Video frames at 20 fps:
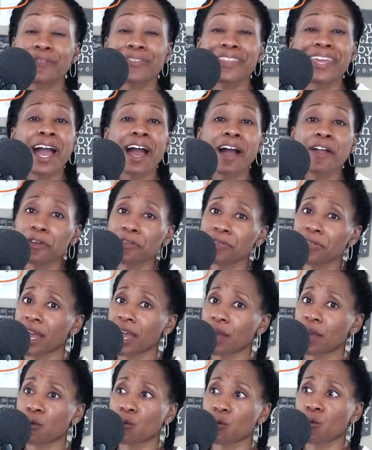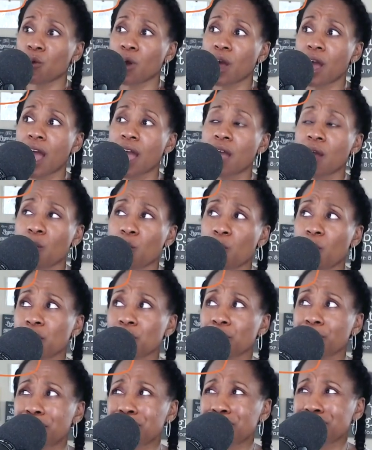And the other thing I, I want to
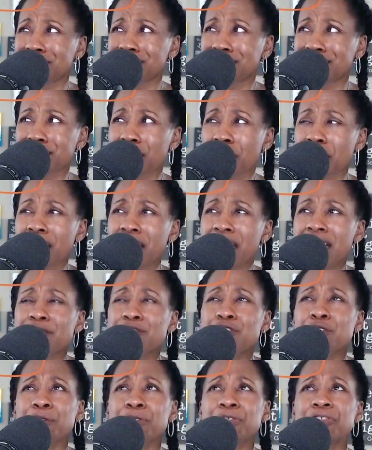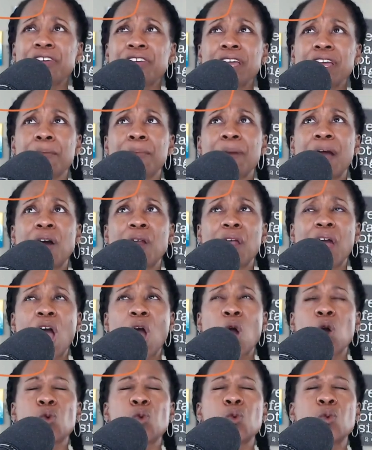remind you is this if you think about
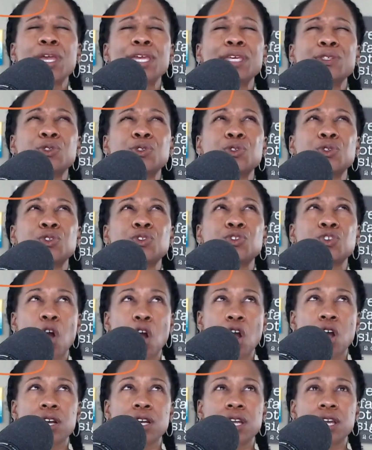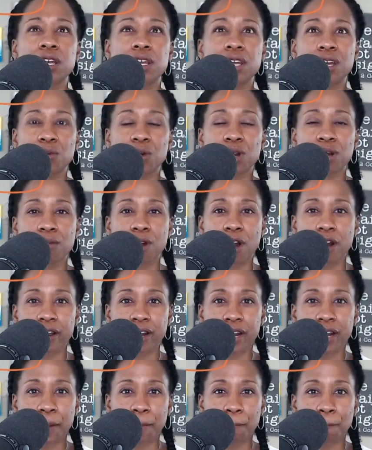how we start in network
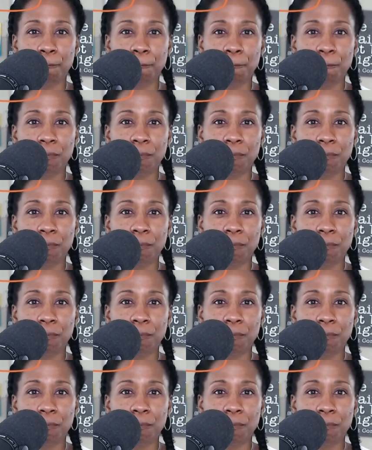marketing,